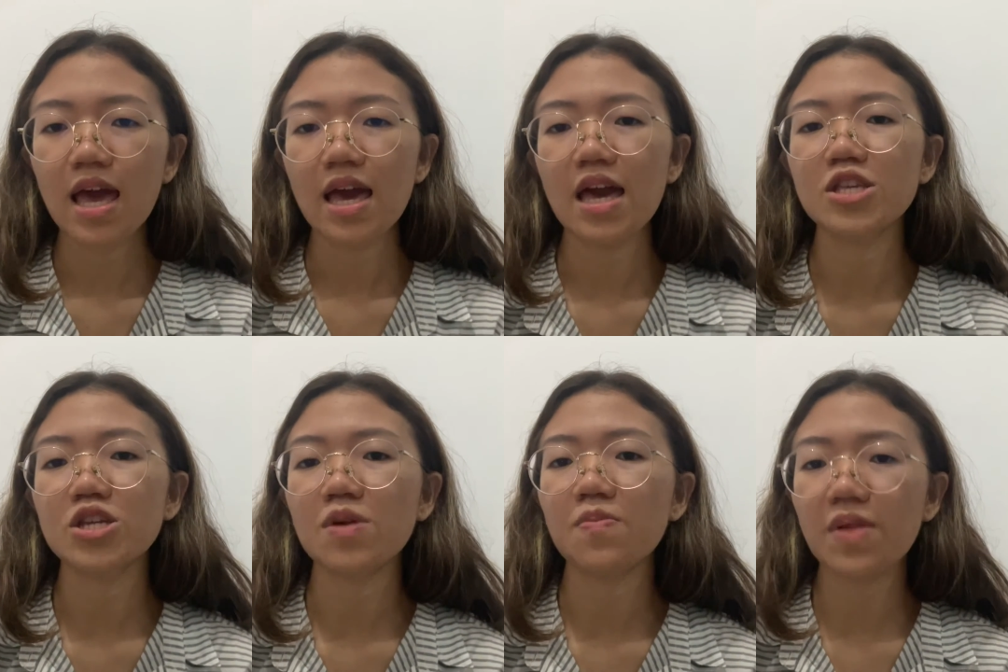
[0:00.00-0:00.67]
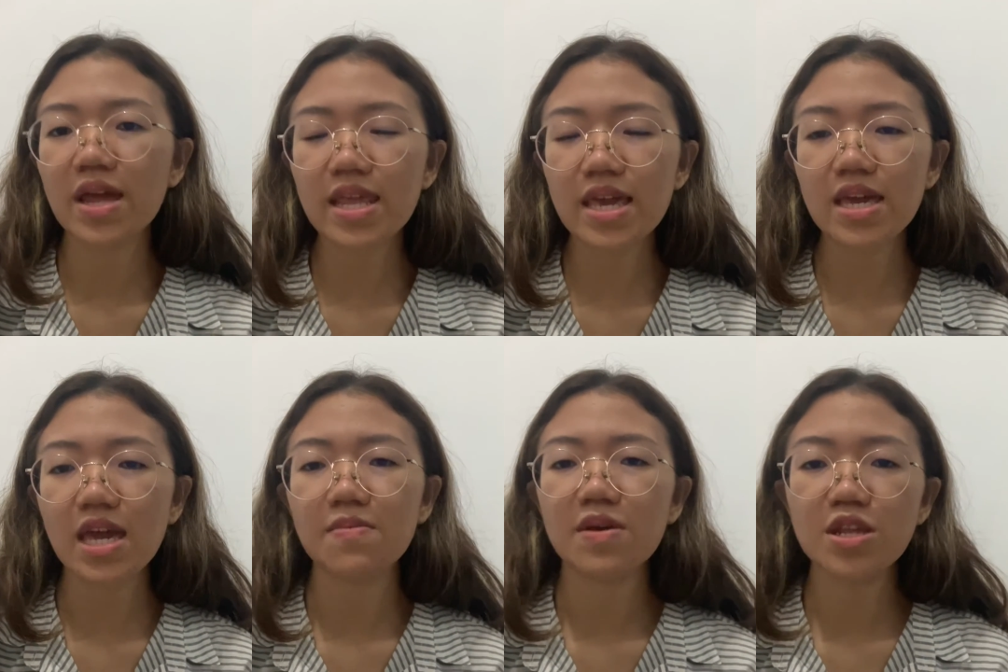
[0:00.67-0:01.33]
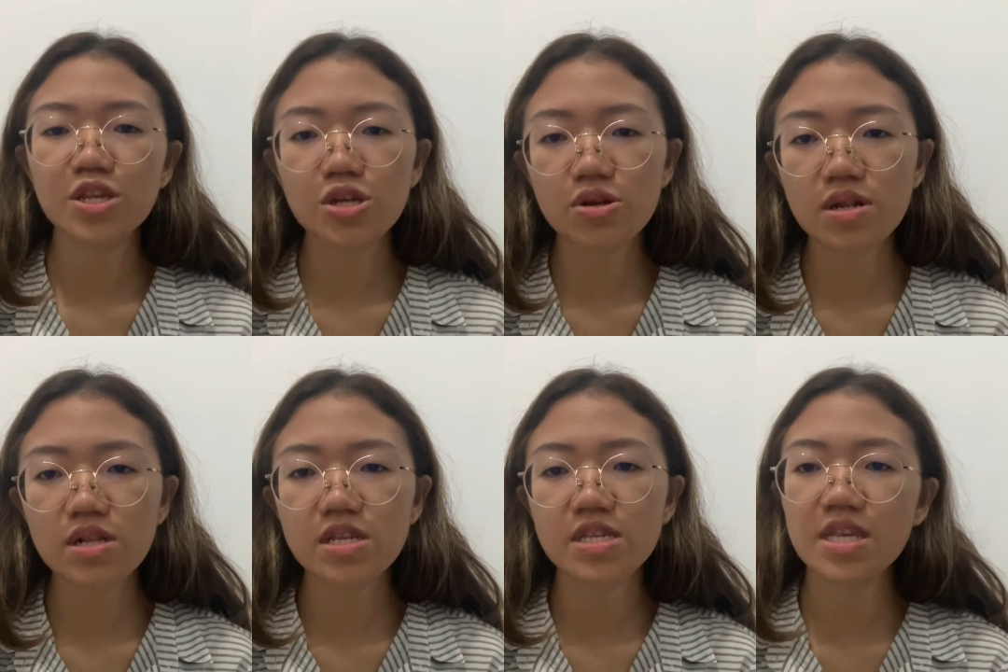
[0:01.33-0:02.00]
HR planning and
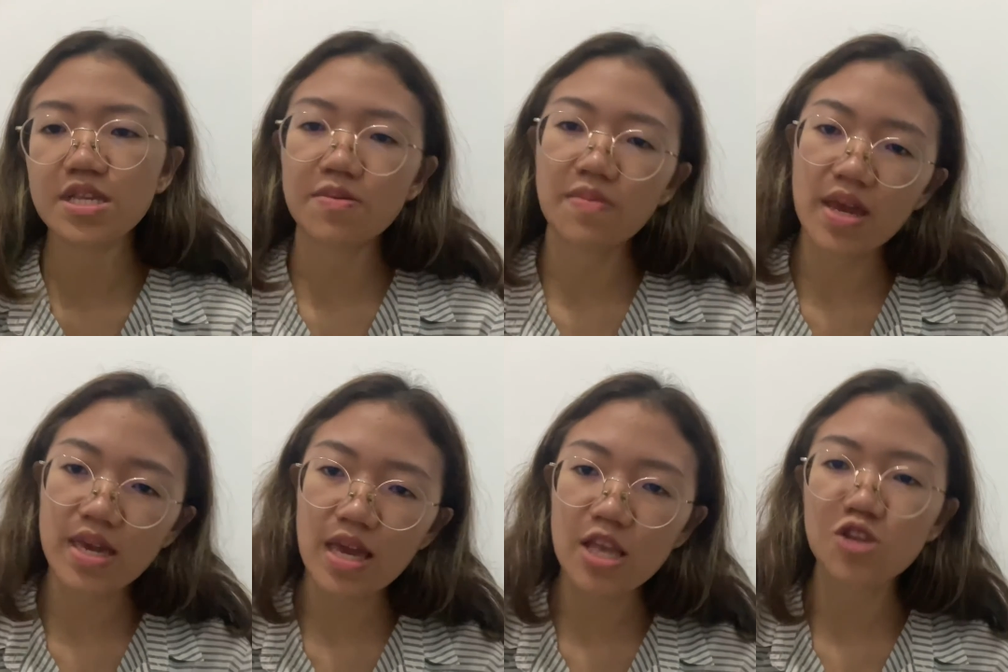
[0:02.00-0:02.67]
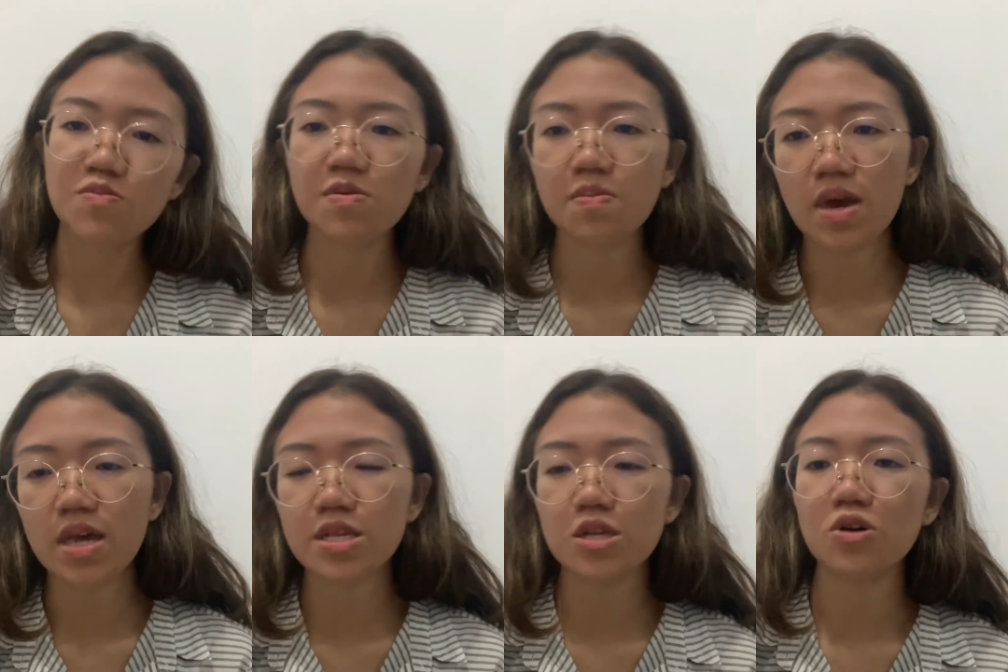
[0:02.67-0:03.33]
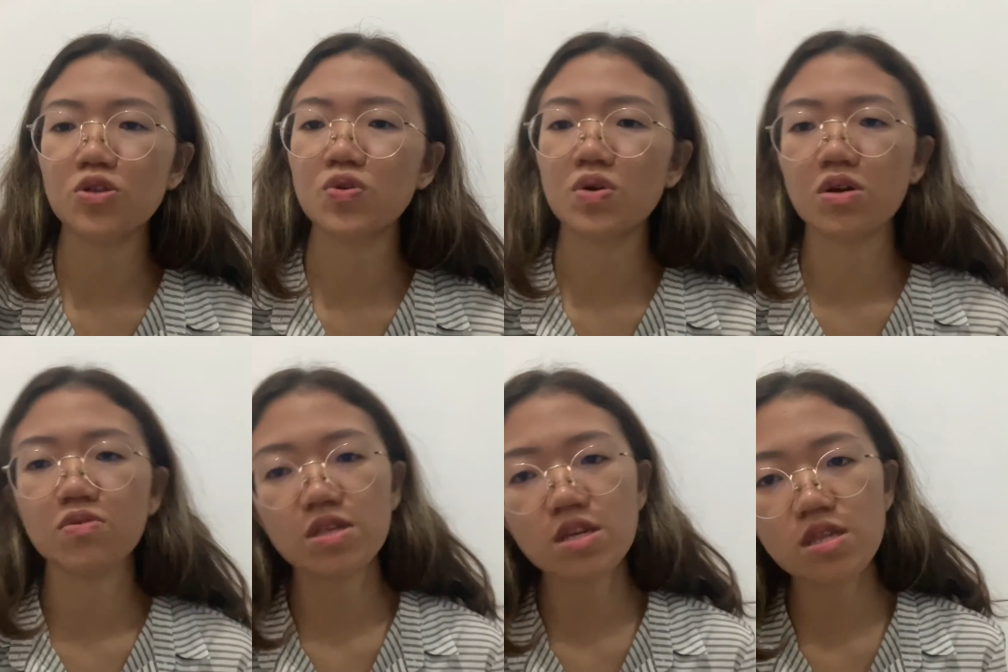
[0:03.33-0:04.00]
managerial decision making to be based to a
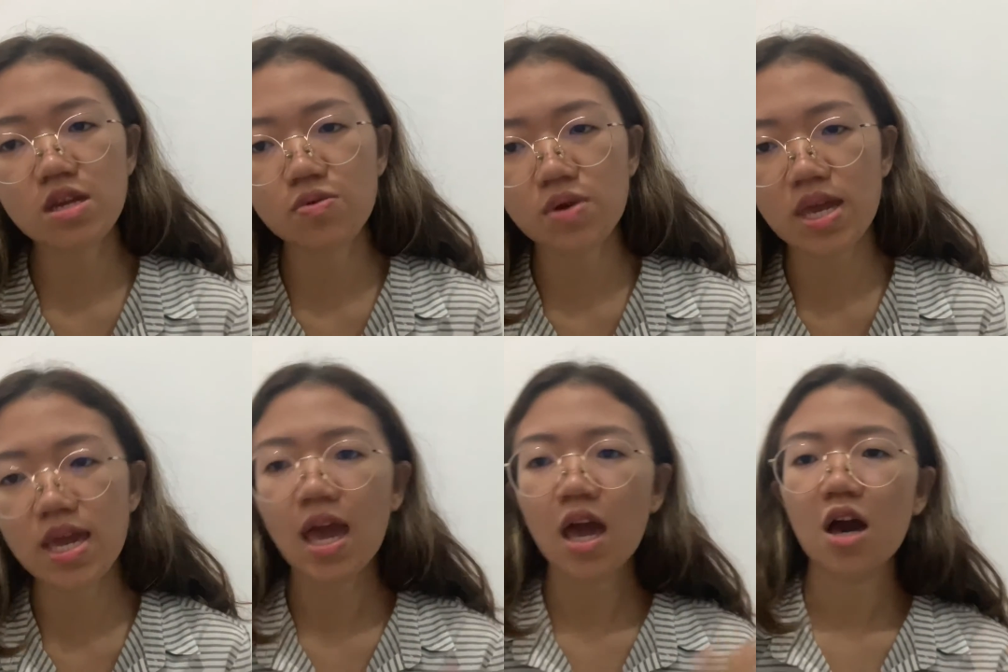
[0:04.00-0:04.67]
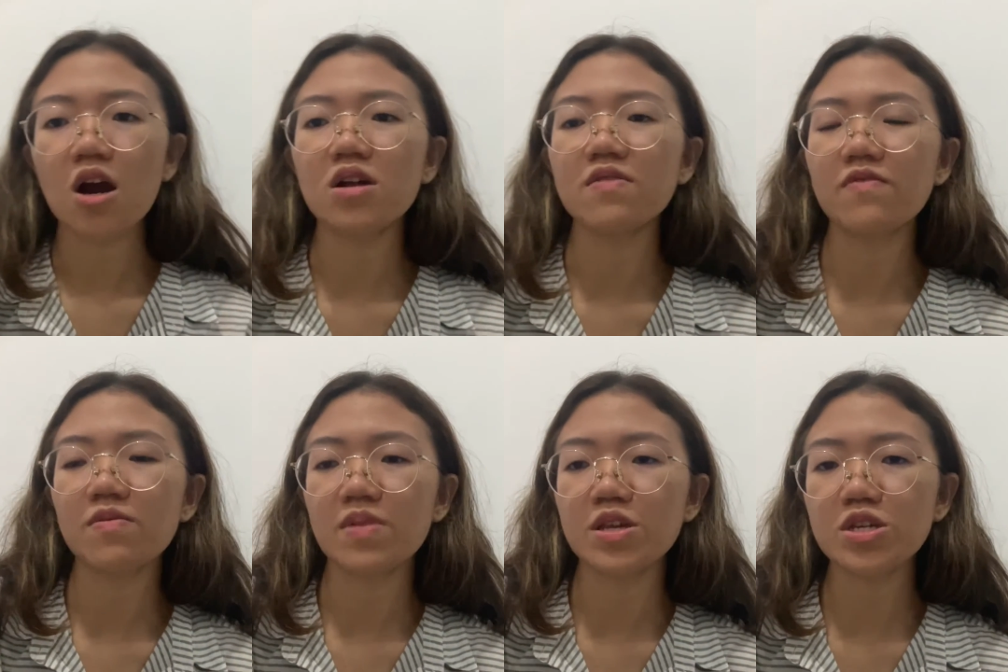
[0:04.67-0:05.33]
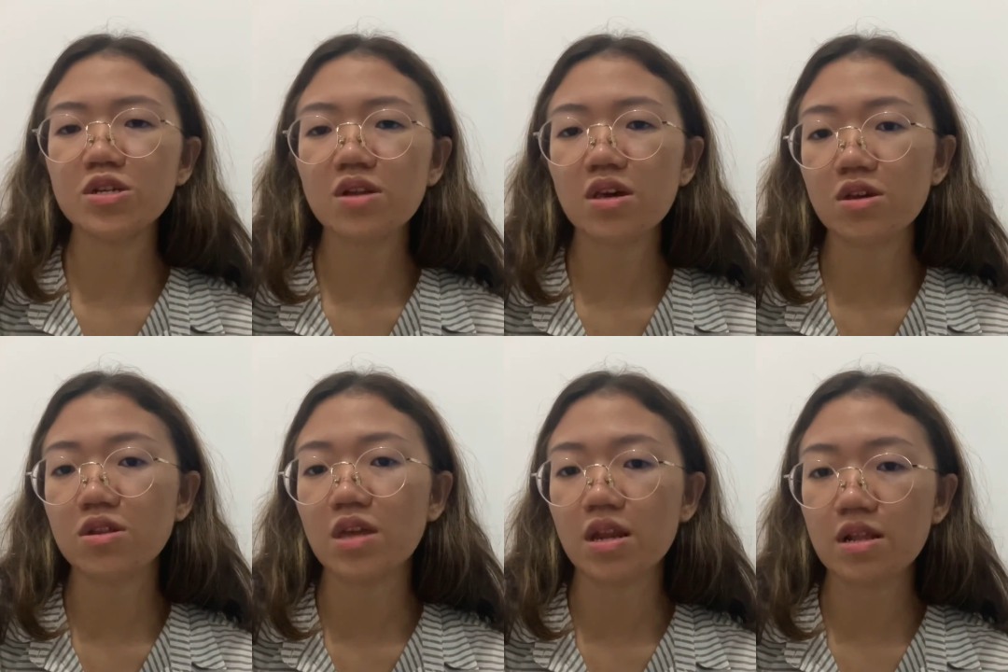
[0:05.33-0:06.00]
greater degree on information rather
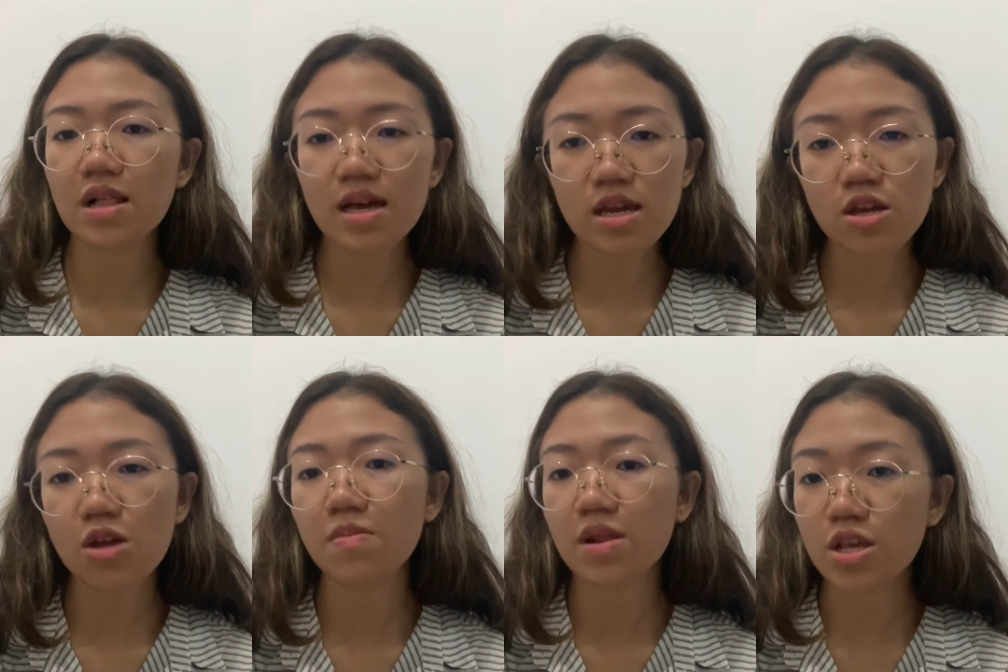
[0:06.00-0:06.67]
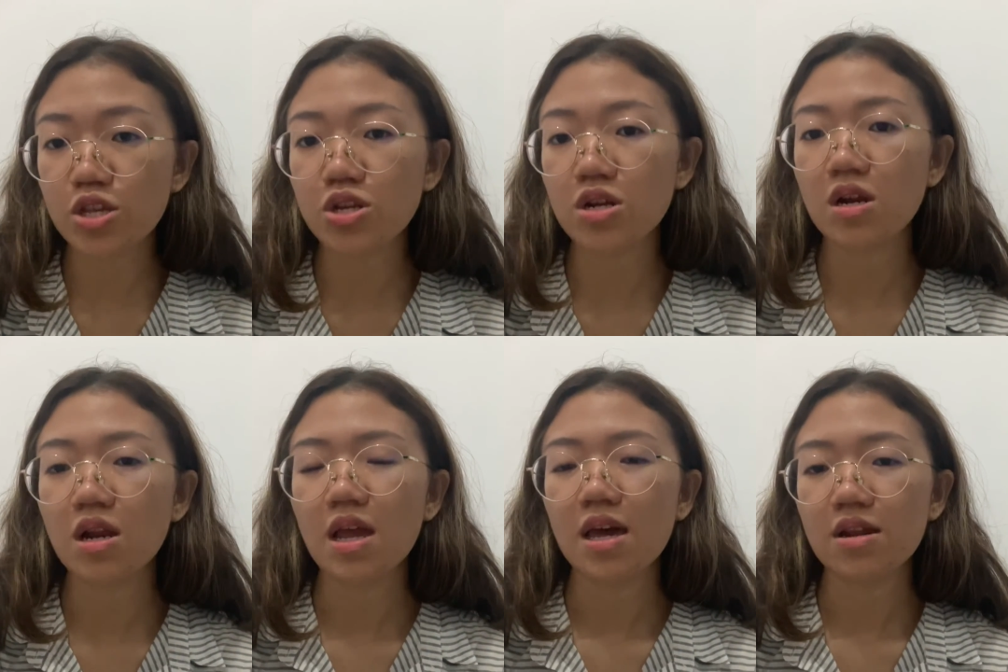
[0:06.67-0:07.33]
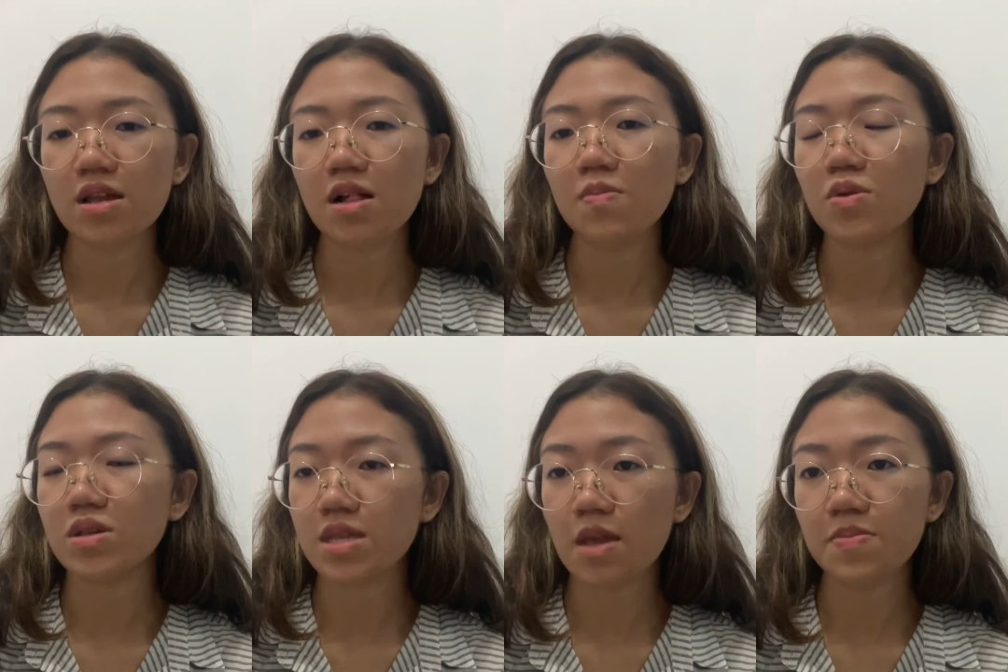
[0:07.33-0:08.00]
than relying on managerial
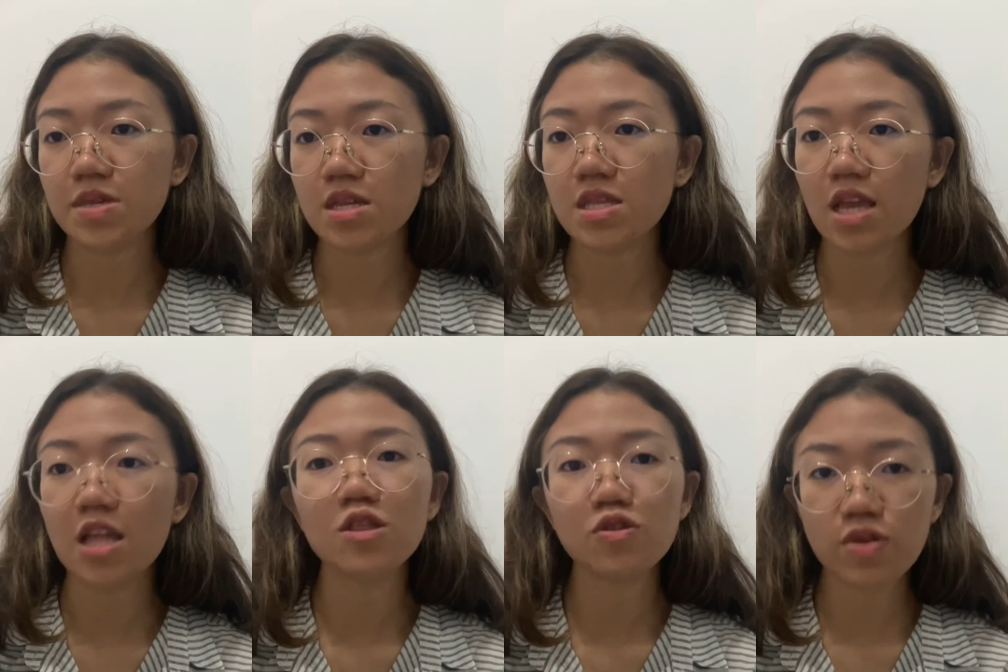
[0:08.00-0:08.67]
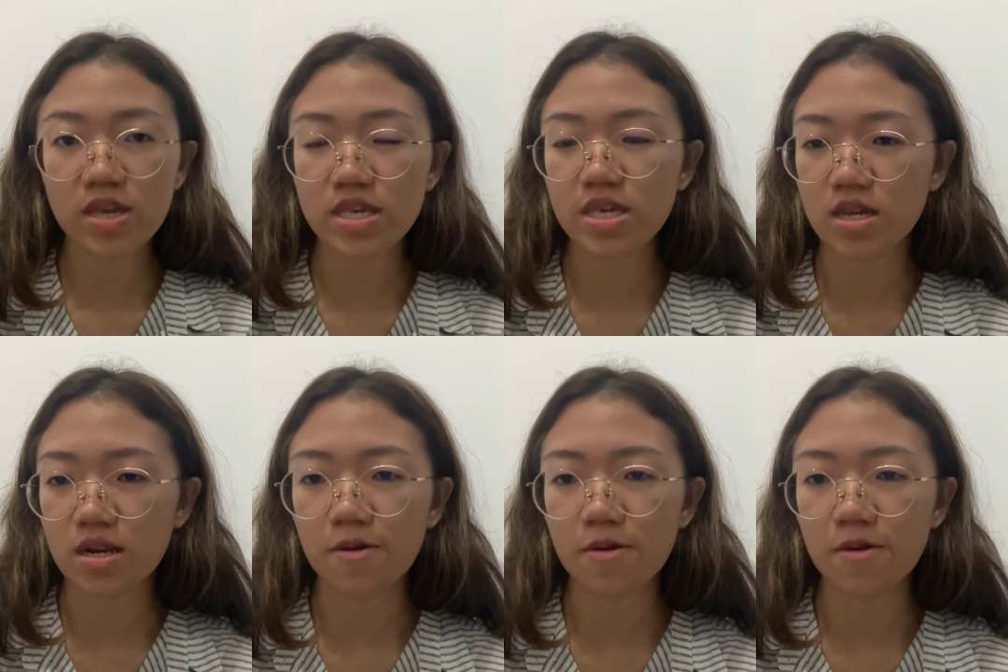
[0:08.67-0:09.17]
perceptions and intuition.